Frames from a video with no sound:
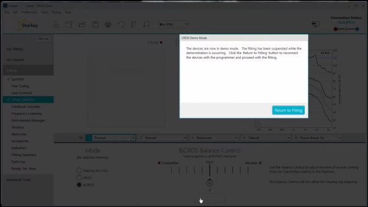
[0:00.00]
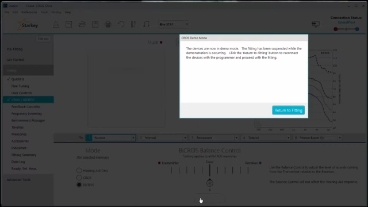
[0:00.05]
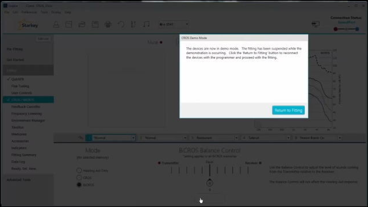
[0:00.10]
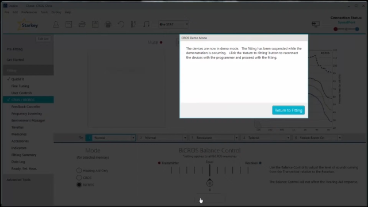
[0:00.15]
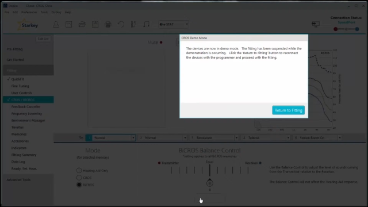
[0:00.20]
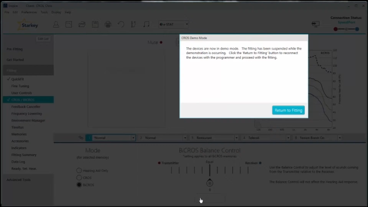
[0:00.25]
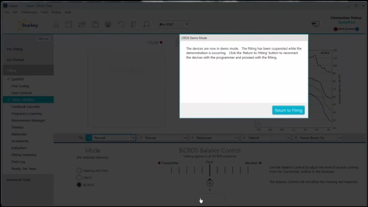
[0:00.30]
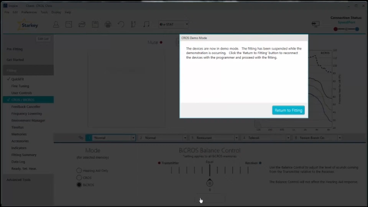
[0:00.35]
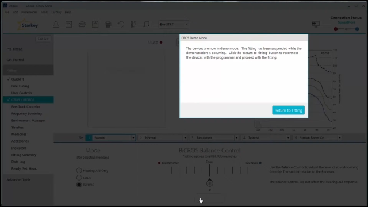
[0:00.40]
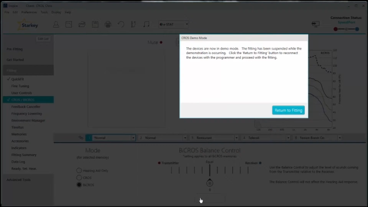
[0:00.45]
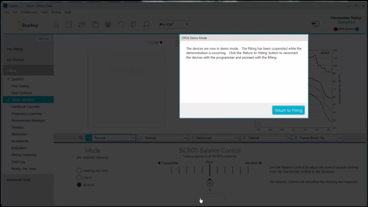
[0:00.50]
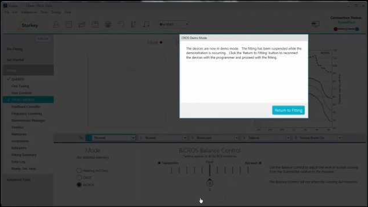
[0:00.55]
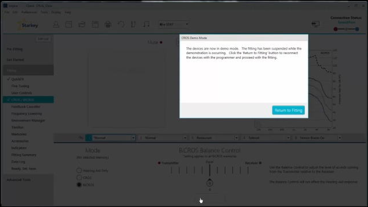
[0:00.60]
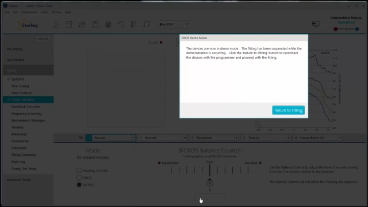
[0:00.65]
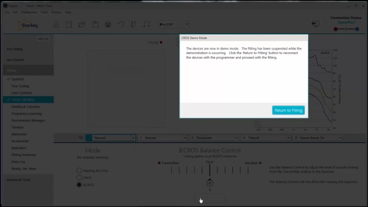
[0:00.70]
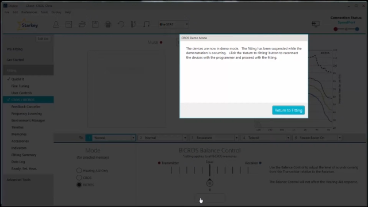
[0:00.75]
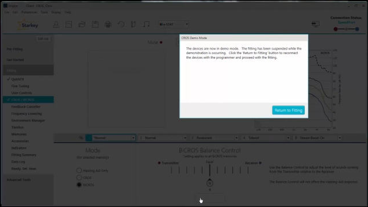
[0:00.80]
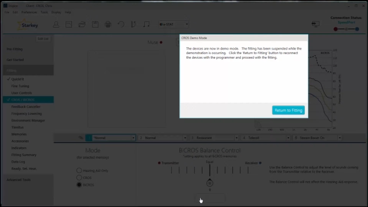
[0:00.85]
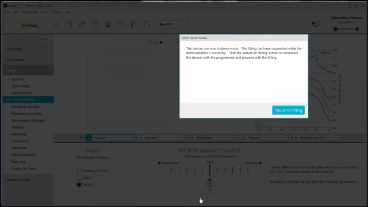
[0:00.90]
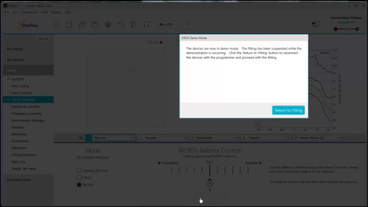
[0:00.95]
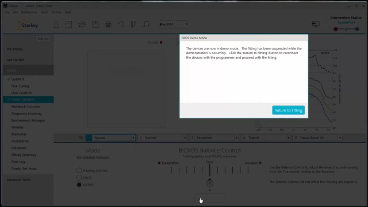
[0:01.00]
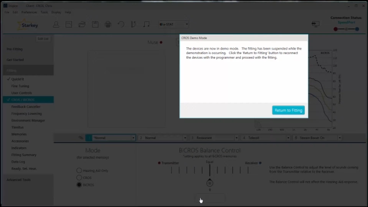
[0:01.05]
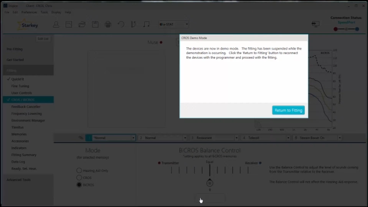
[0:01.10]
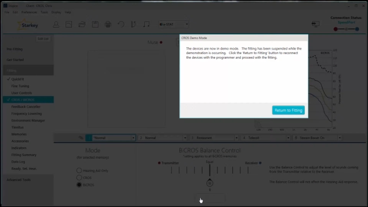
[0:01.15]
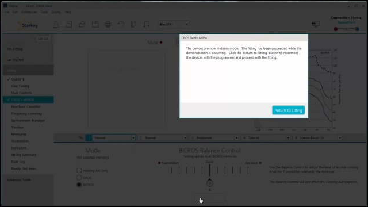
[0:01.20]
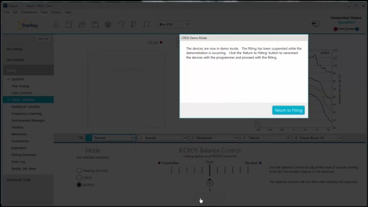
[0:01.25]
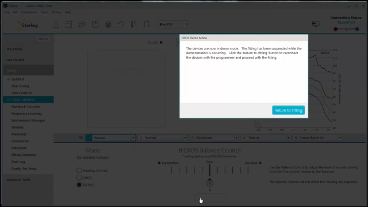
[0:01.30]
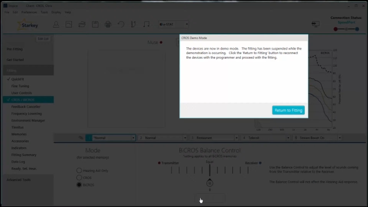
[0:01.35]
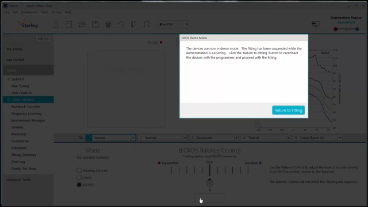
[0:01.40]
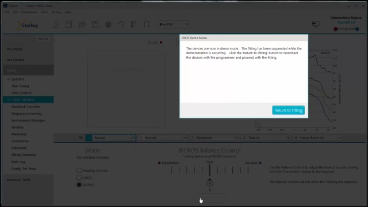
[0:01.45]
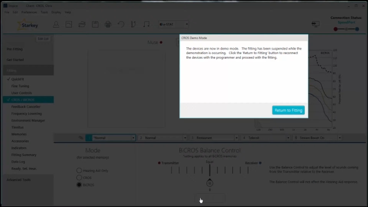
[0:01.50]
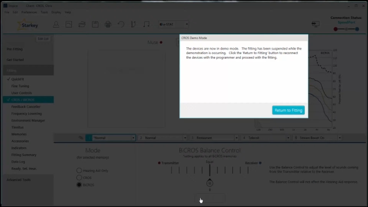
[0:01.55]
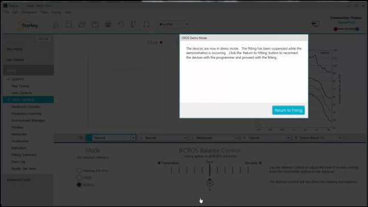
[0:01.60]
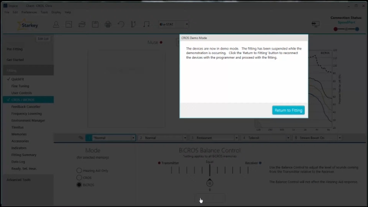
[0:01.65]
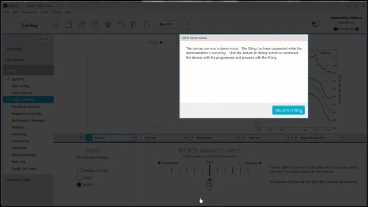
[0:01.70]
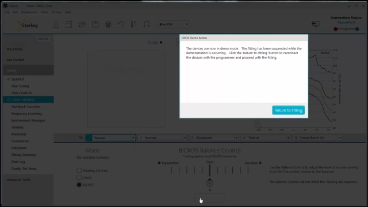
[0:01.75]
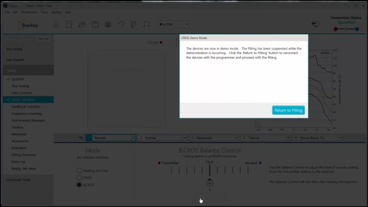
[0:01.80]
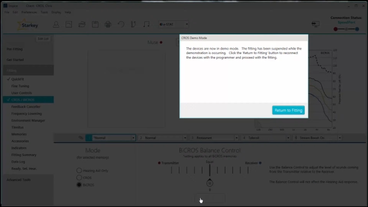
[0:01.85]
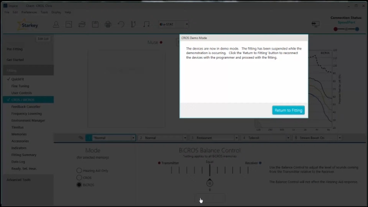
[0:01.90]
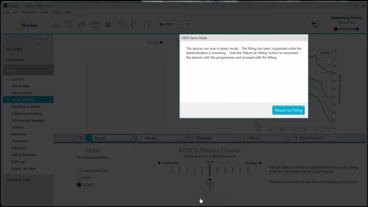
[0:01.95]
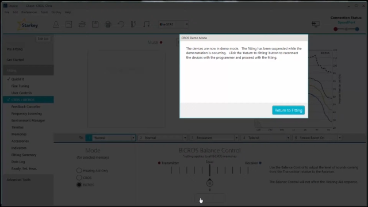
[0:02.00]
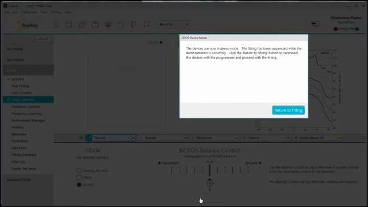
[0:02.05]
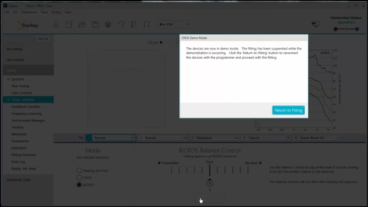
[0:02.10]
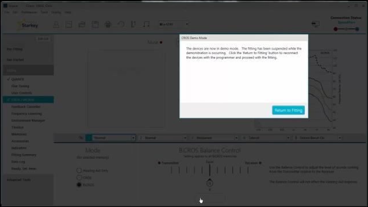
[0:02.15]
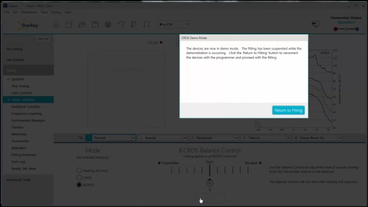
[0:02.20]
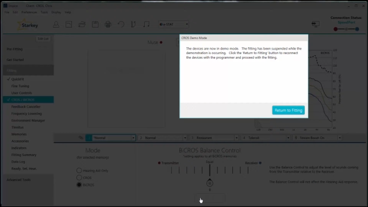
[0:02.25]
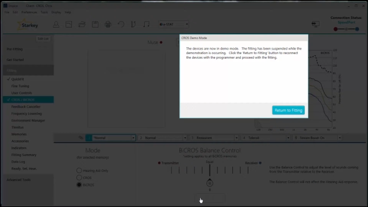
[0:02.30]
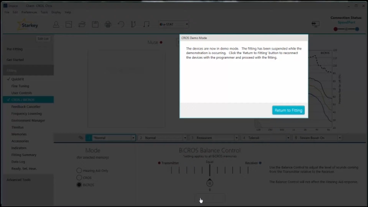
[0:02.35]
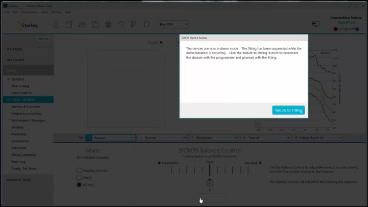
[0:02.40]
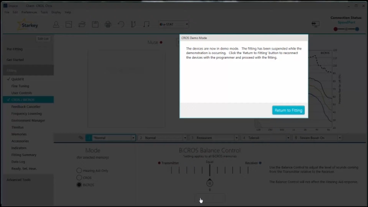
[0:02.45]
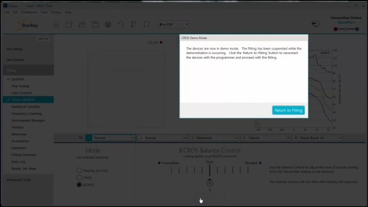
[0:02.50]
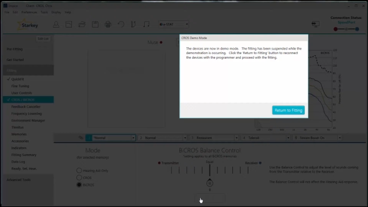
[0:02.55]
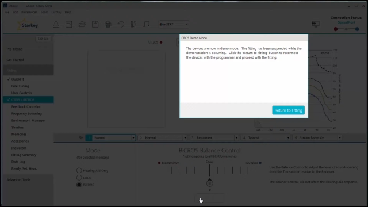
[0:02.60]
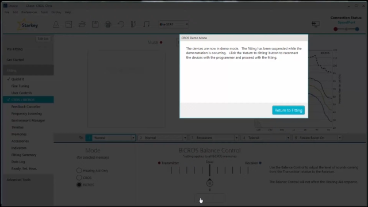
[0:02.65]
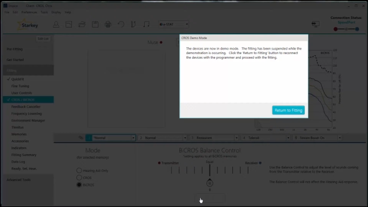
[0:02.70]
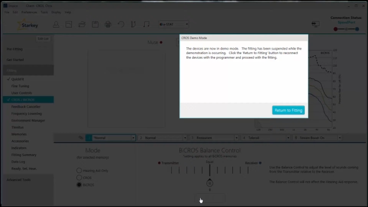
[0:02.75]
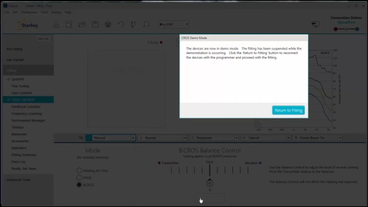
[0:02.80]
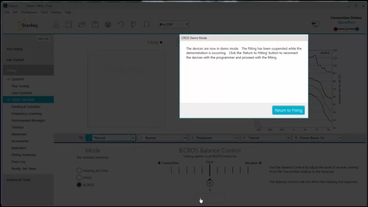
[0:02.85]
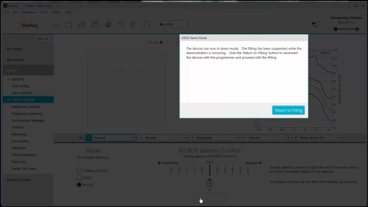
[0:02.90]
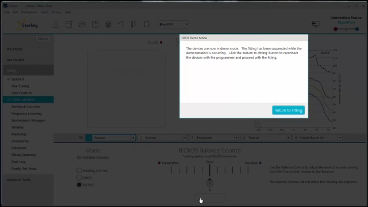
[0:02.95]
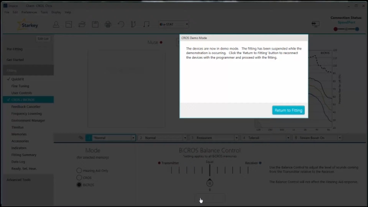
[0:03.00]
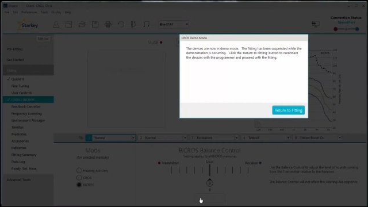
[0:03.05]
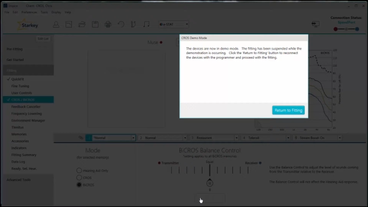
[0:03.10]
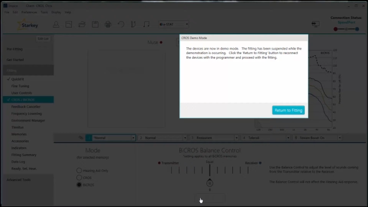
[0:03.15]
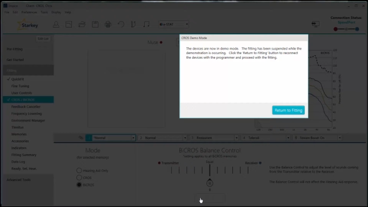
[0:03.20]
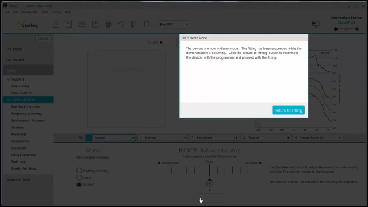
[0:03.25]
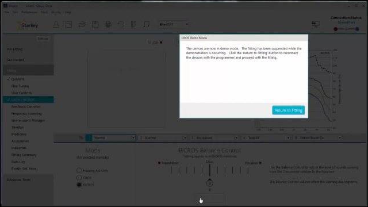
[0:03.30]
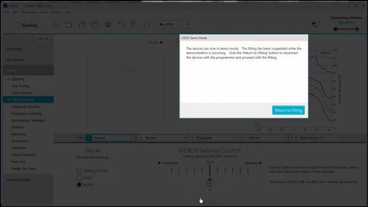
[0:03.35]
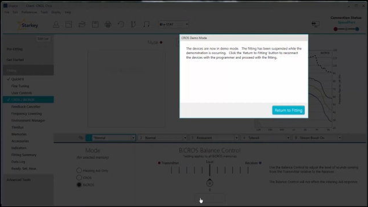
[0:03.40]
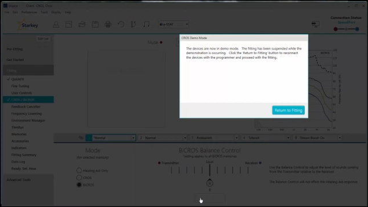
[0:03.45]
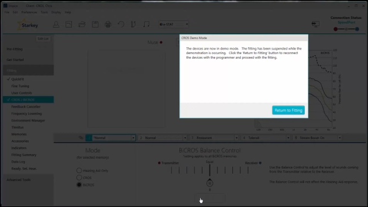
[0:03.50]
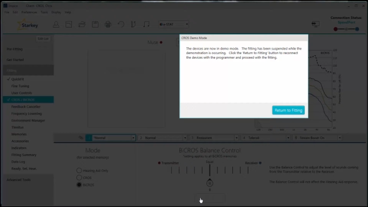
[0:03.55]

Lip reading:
(no speaker visible)